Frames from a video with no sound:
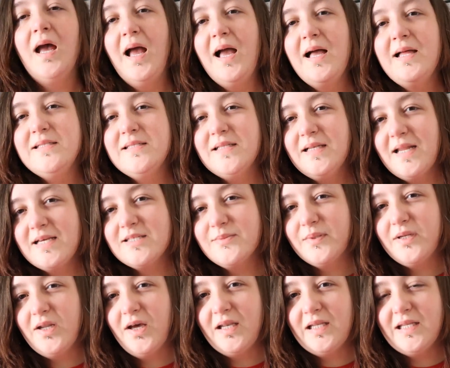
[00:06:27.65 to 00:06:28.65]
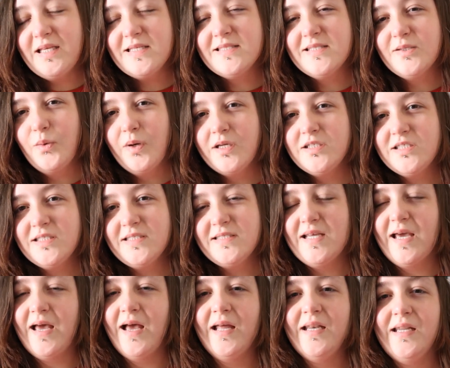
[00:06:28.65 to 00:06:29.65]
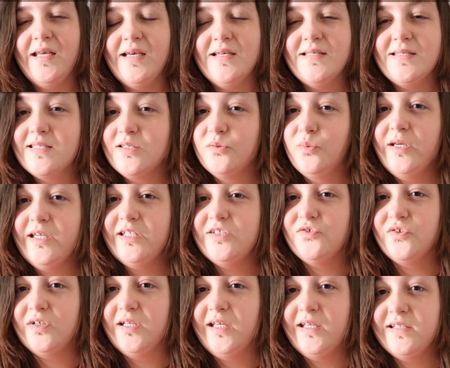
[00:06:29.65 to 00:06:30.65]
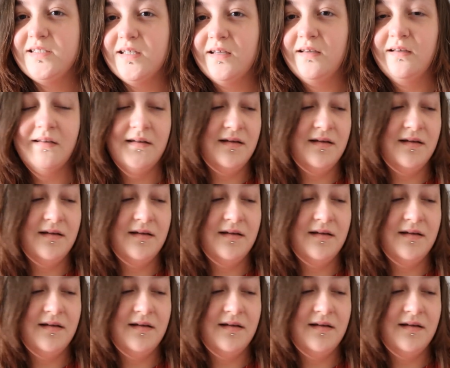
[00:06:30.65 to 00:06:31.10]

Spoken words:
And last but not least, question 10 is Sweet Treat.